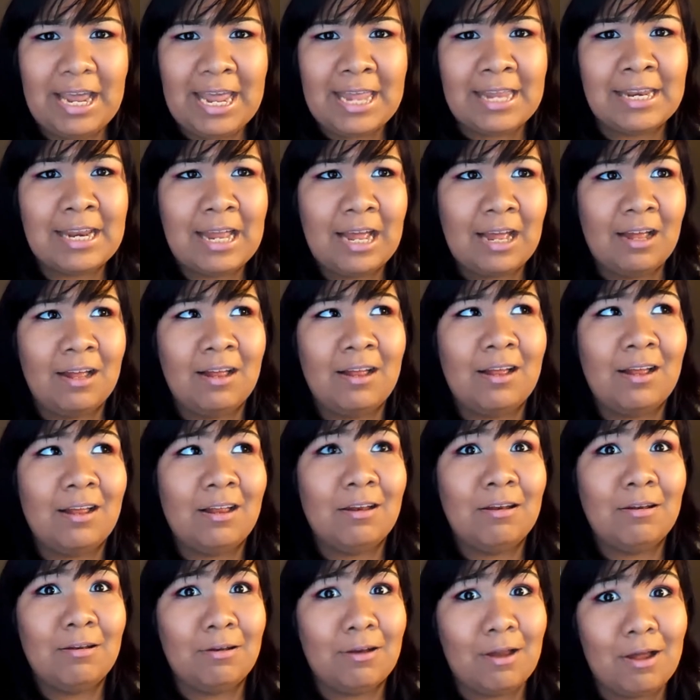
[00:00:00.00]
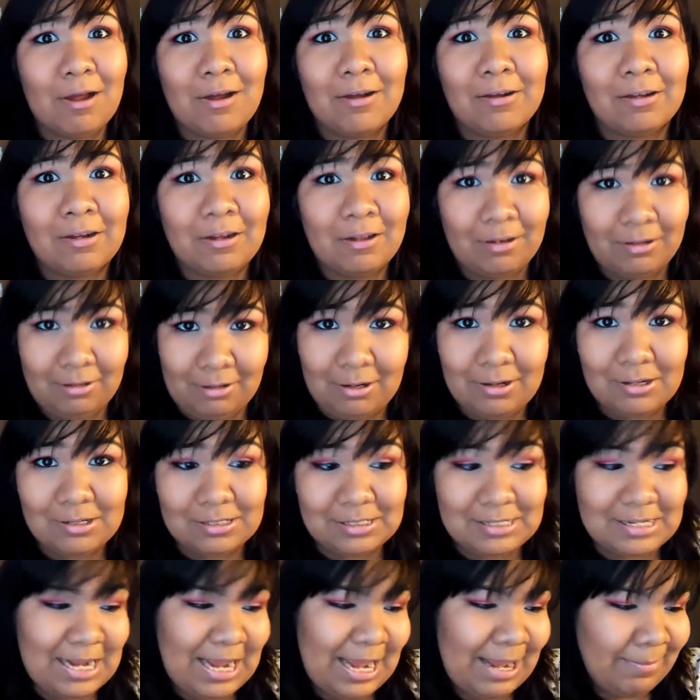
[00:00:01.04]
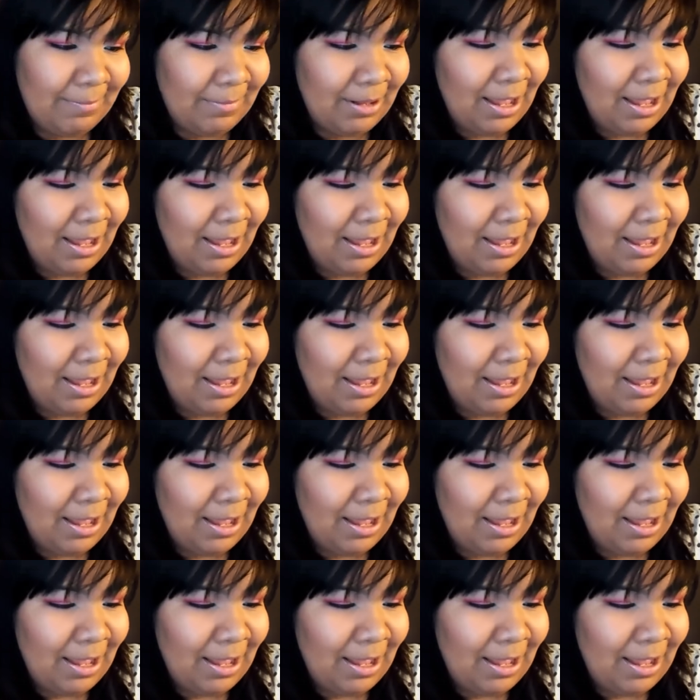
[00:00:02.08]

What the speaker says: in a long time,